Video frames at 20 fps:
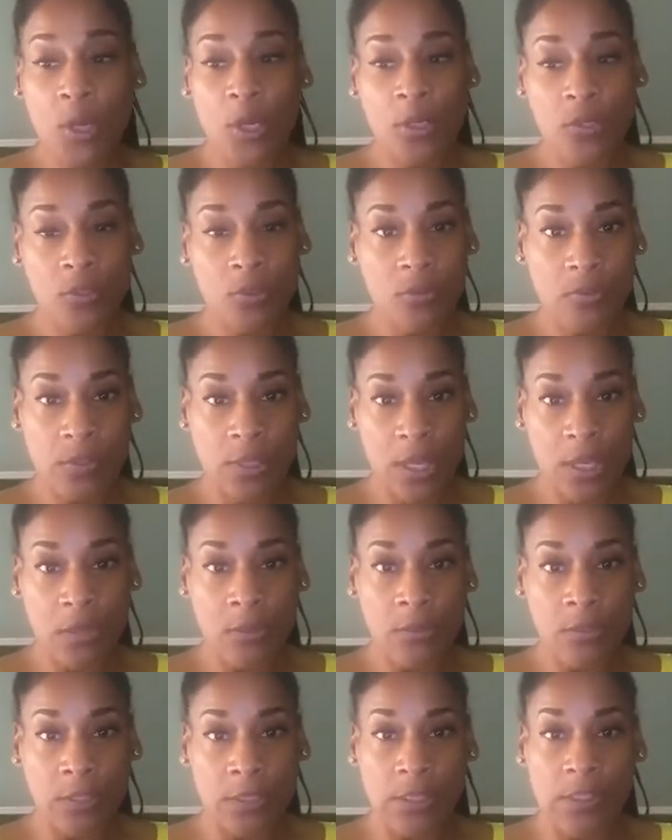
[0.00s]
a news
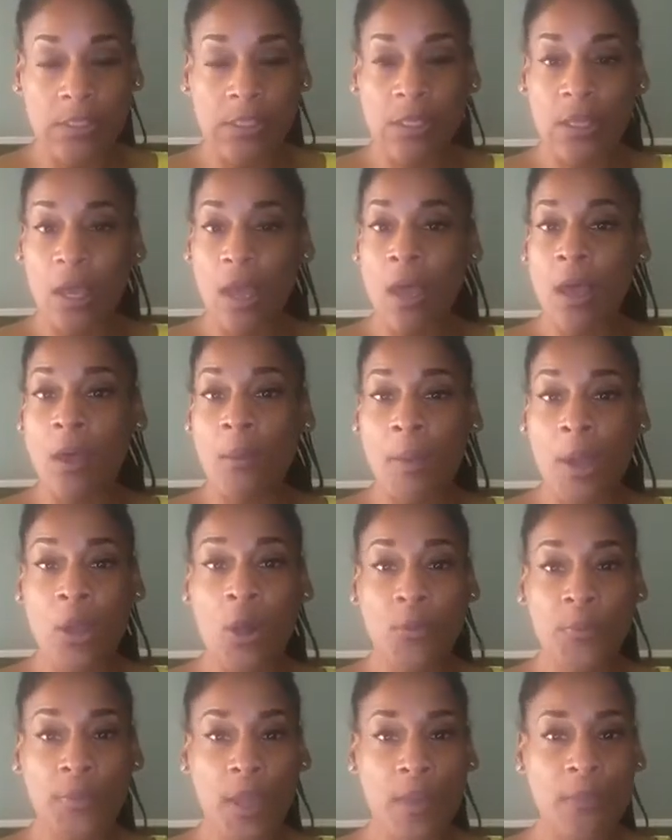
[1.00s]
angle is. I
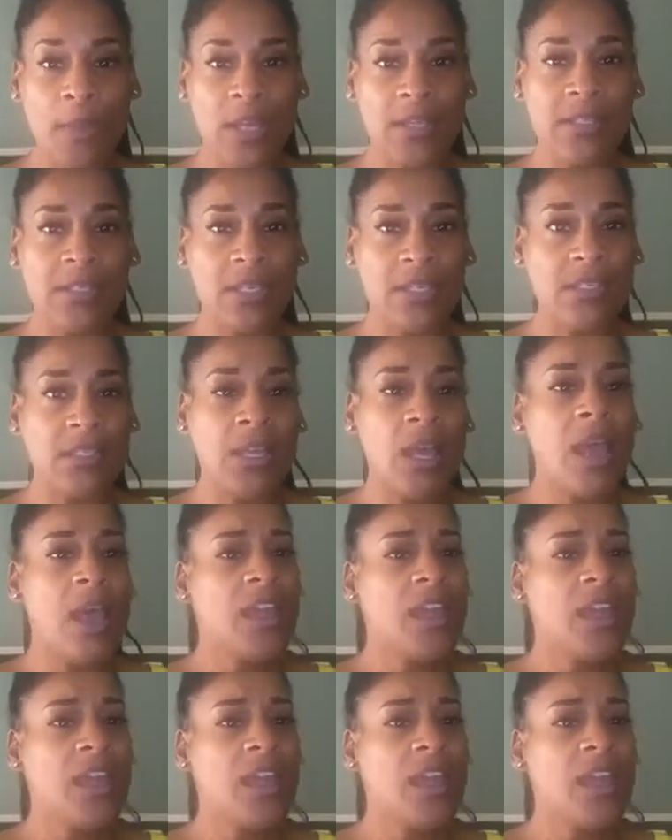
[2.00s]
hope that makes sense.